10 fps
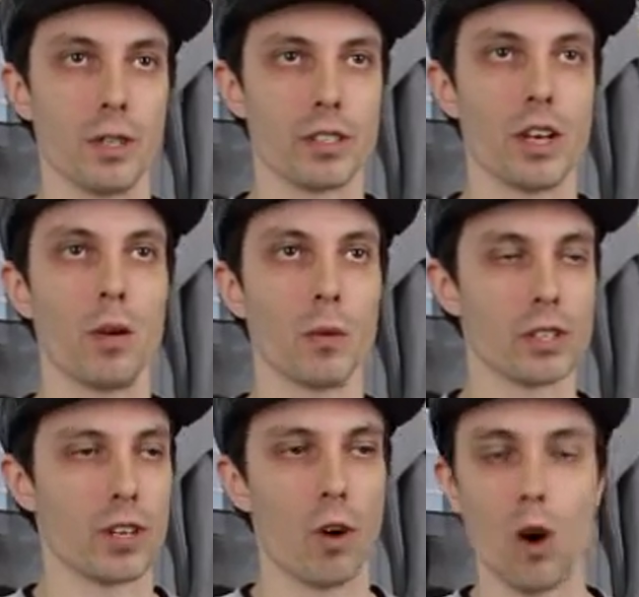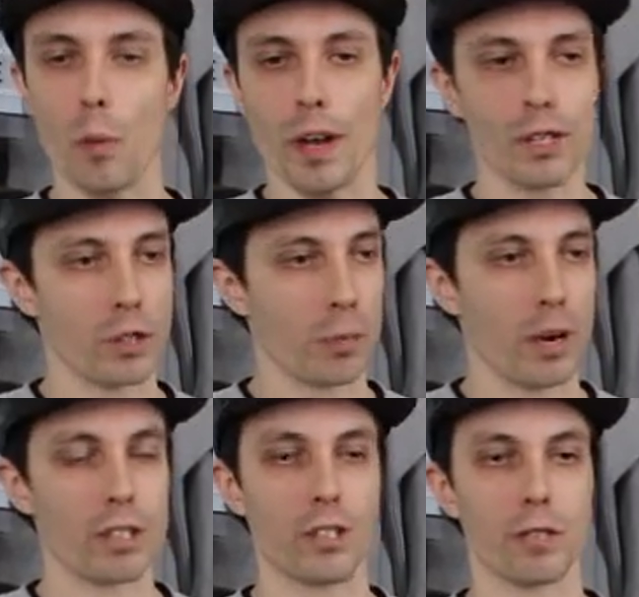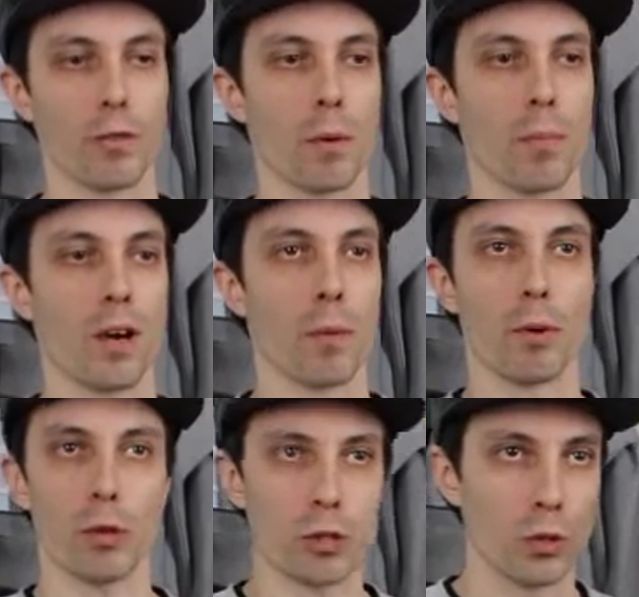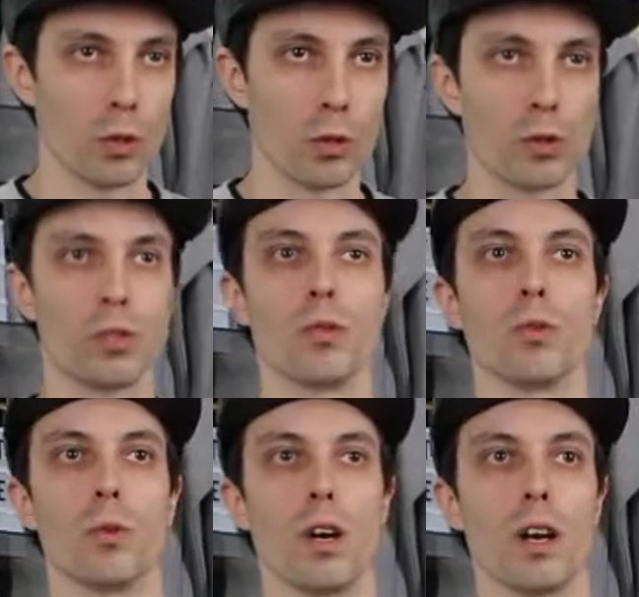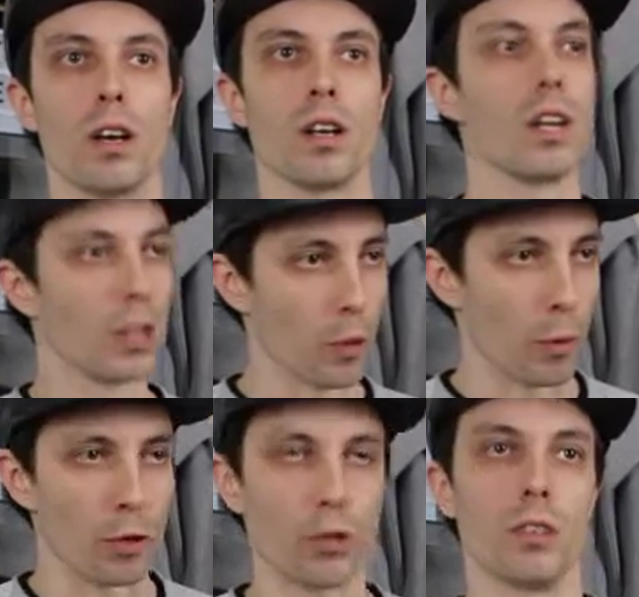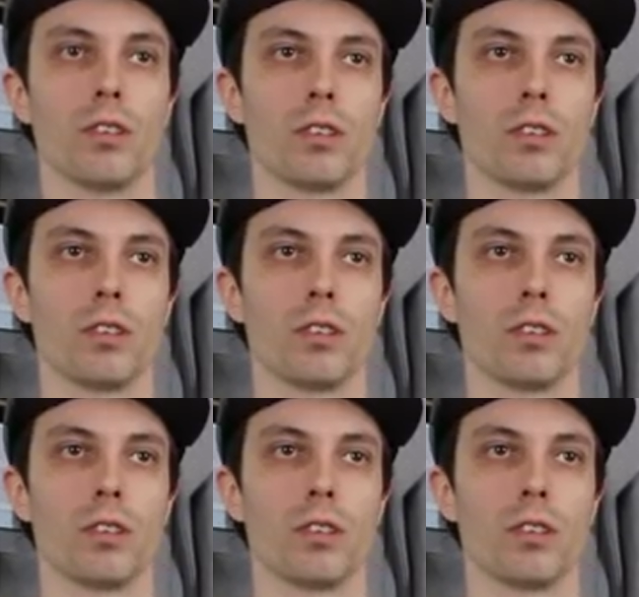We, awesome. sell, we sell all ranges of presses from uh, personal use to uh, commercial.